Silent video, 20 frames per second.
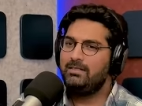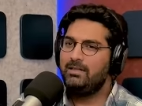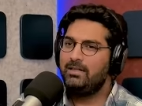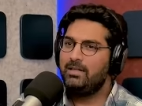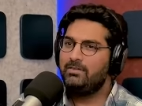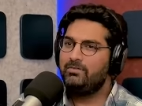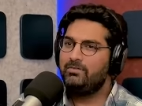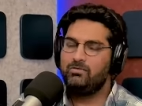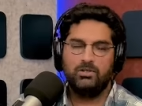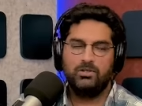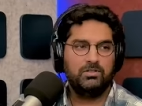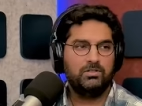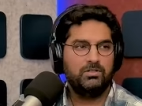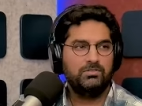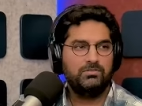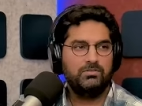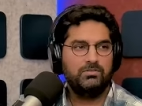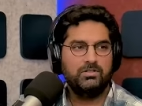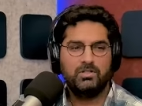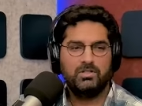And then everyone
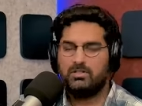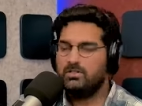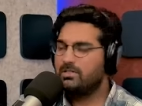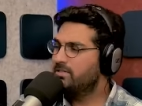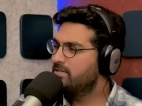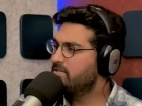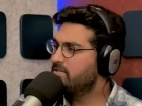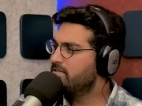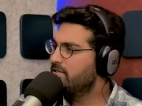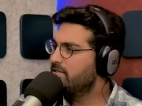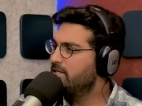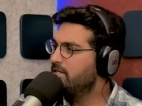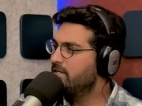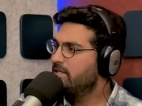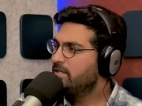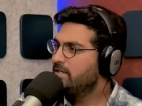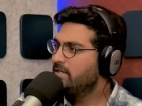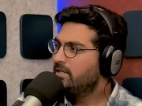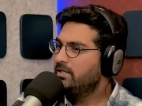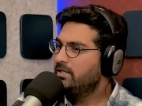turns to each other and they say,
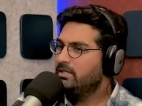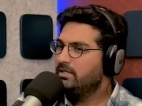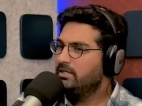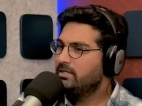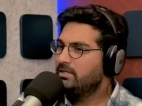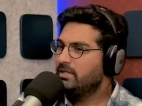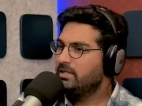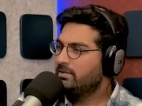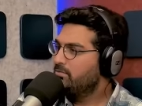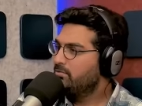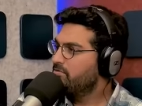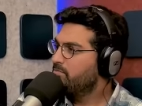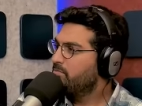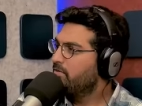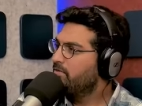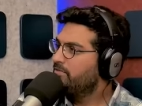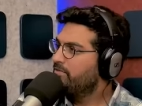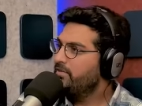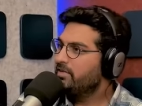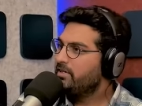that was
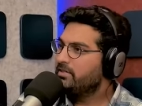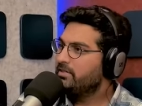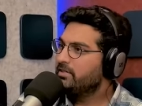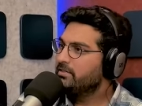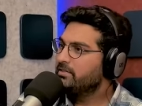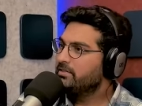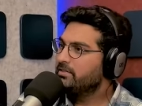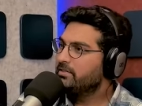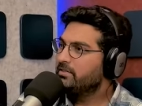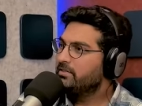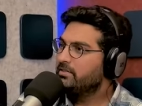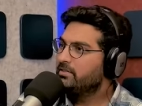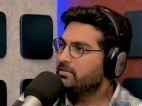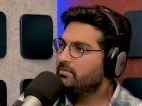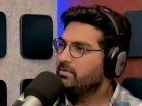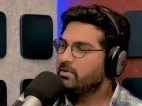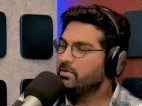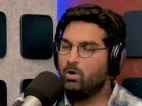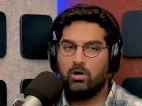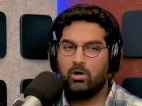perfect, yeah.
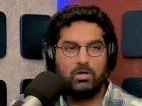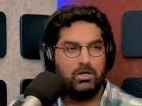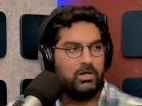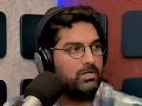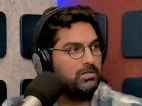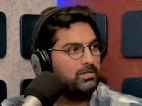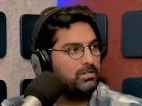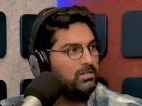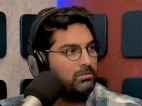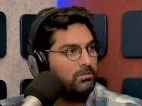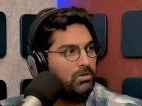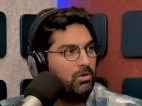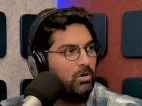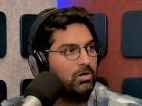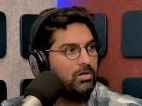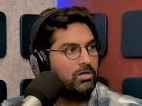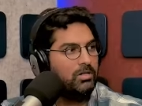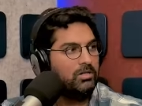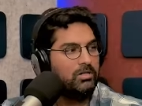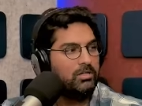We got it, I think we
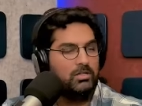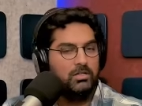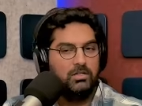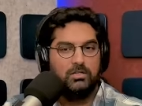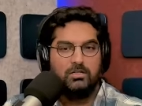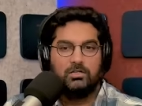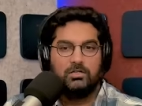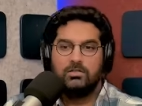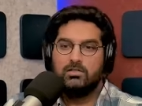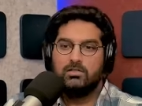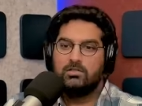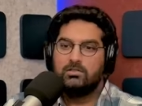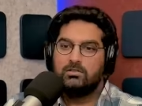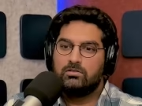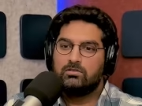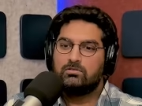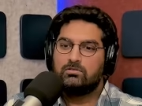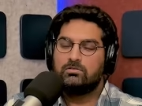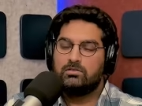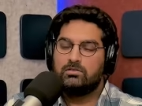got it.
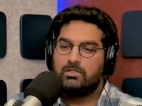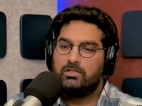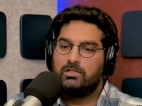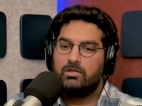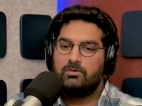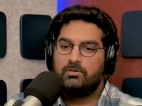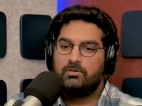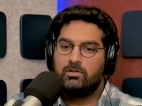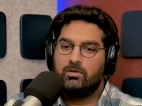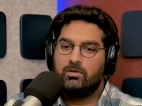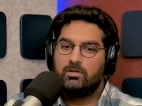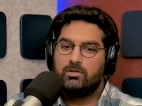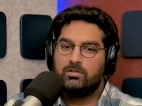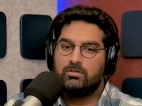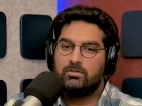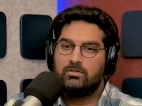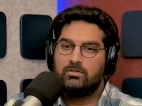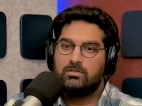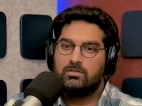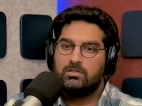So he said, yeah, we got
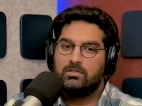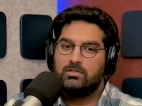it.